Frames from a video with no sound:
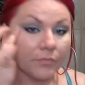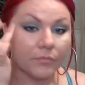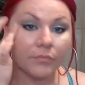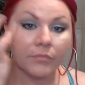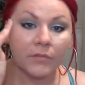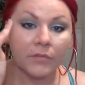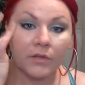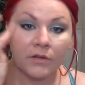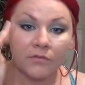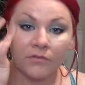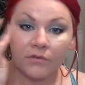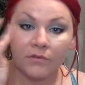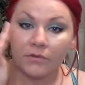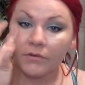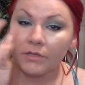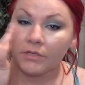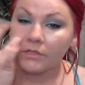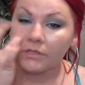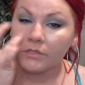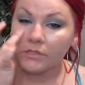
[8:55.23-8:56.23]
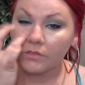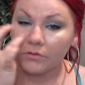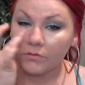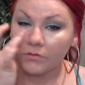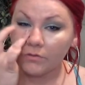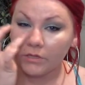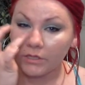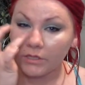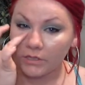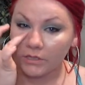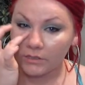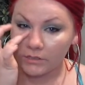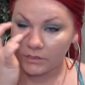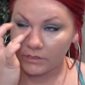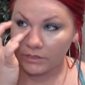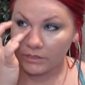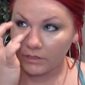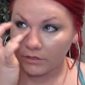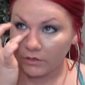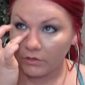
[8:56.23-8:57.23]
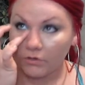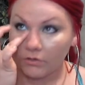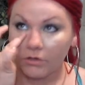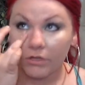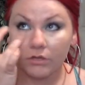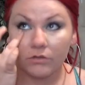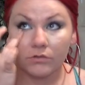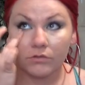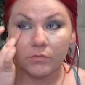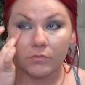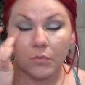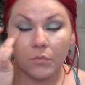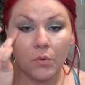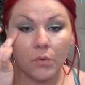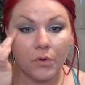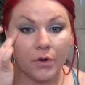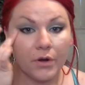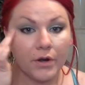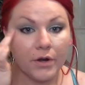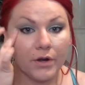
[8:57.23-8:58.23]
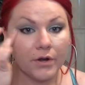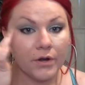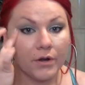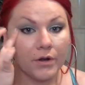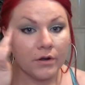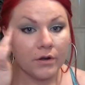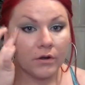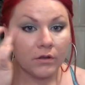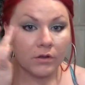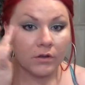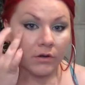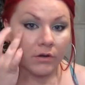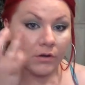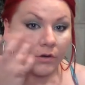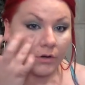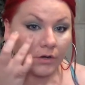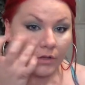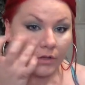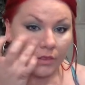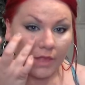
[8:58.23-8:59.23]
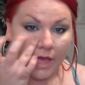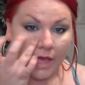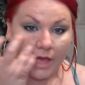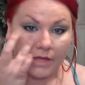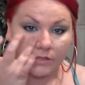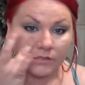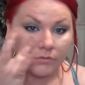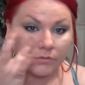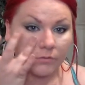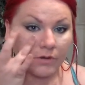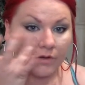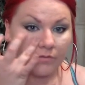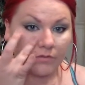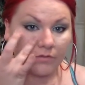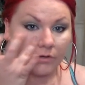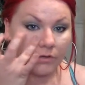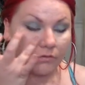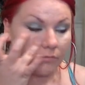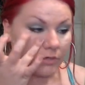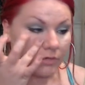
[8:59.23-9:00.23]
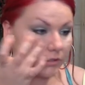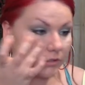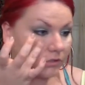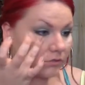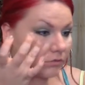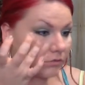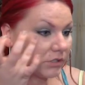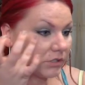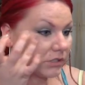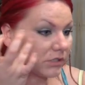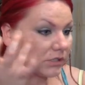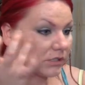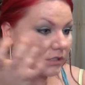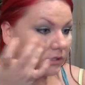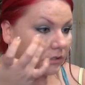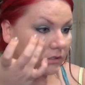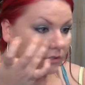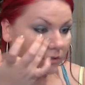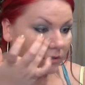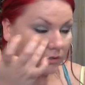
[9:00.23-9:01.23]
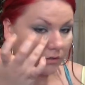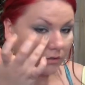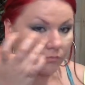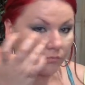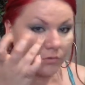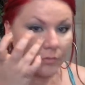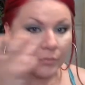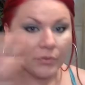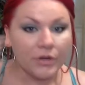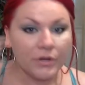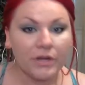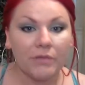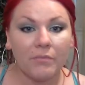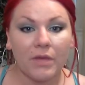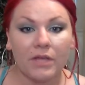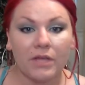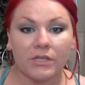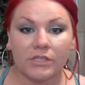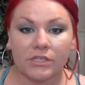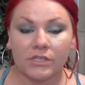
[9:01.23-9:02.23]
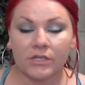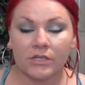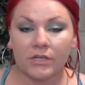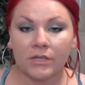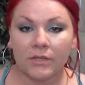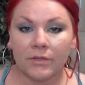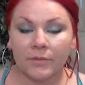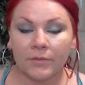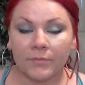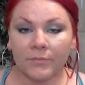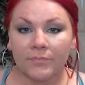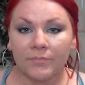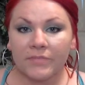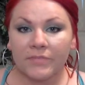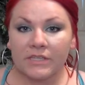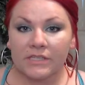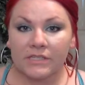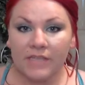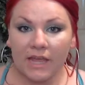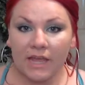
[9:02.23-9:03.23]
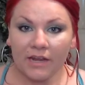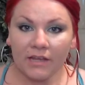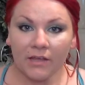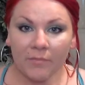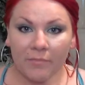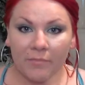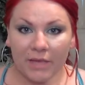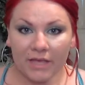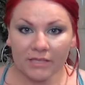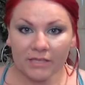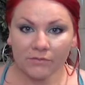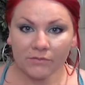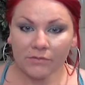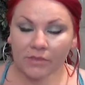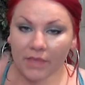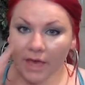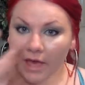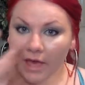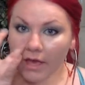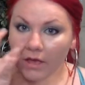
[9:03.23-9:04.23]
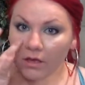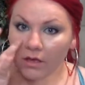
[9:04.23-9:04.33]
And if you need to with the concealer, you can use more or less, whatever you want to do. Just, we're pretty much setting a base with that